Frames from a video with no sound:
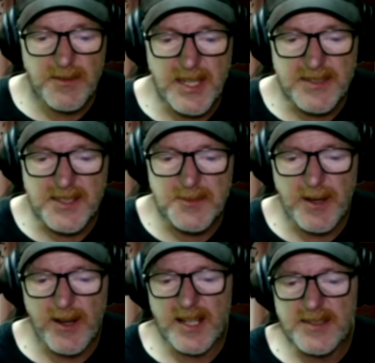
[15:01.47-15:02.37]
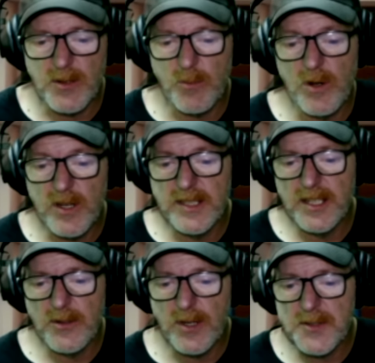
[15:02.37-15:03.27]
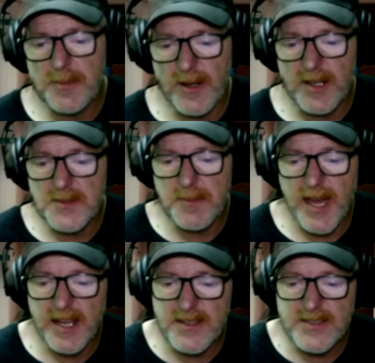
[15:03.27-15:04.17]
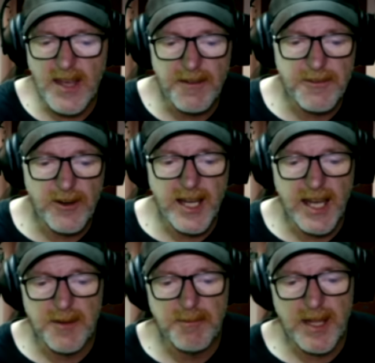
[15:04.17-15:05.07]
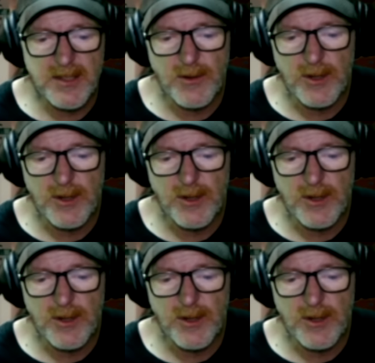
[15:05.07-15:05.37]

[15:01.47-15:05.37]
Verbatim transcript: Ms. James has experienced and will continue to experience pain and suffering